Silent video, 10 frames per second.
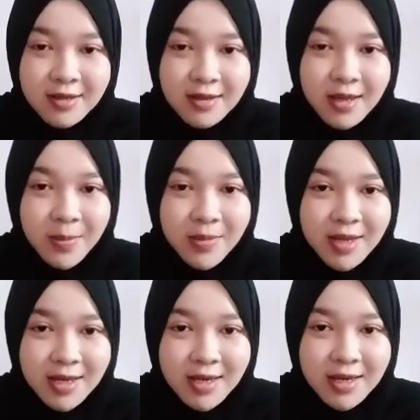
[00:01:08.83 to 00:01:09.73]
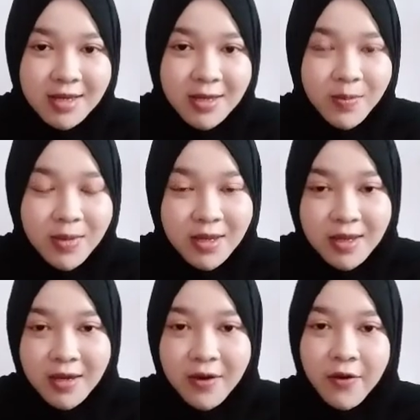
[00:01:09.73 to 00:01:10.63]
namely the
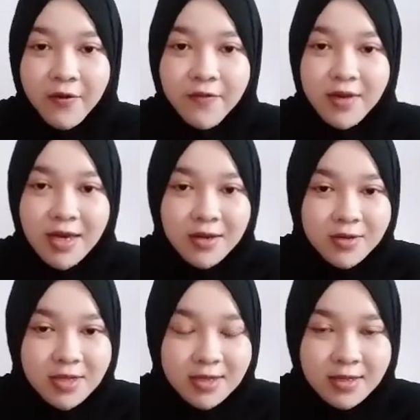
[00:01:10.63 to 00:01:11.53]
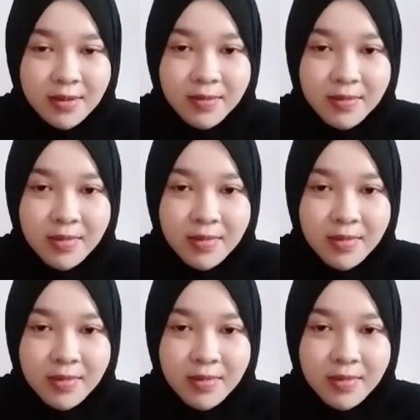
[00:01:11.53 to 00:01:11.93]
meaning of ecosystem.